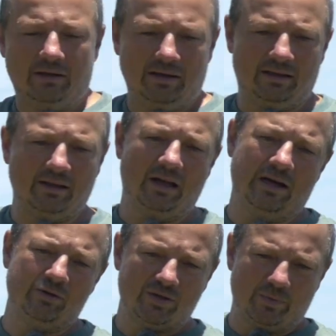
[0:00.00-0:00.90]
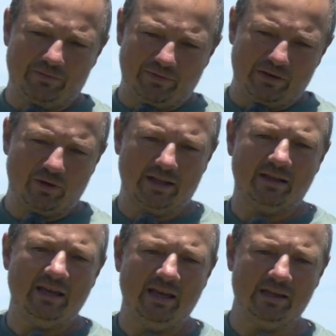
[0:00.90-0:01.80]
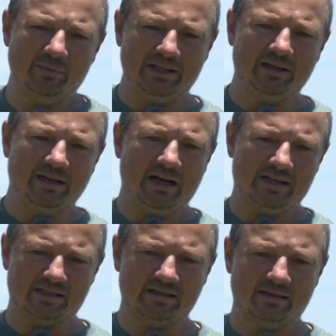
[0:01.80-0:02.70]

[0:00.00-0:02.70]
It allows you, when you get hit by the gust,